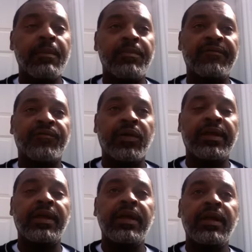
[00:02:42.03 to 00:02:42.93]
But
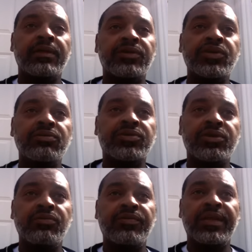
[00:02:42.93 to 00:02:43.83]
due
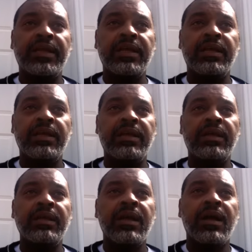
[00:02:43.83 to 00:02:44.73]
to
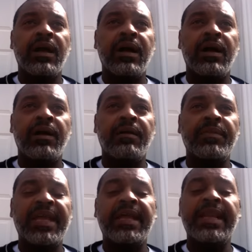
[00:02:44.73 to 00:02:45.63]
the
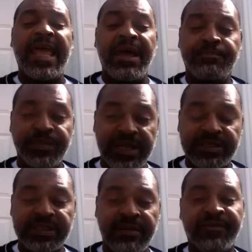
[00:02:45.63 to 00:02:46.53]

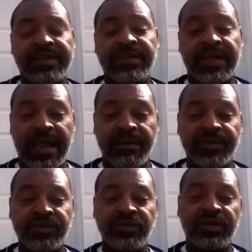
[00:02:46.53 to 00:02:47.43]
ineptness of the
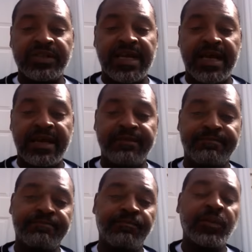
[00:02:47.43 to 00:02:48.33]
Kalamazoo Gazette,
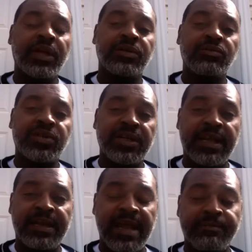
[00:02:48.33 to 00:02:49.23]
due to the
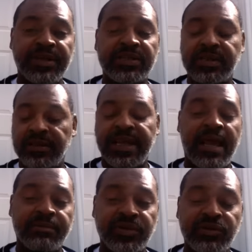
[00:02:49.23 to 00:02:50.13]
ineptness of the
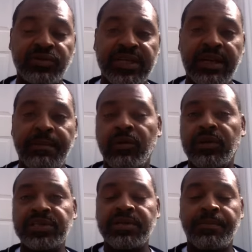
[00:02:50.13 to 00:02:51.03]
Kalamazoo City
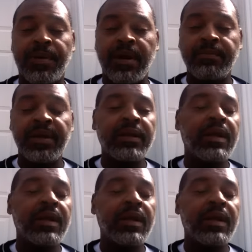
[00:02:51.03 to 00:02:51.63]
Police Department,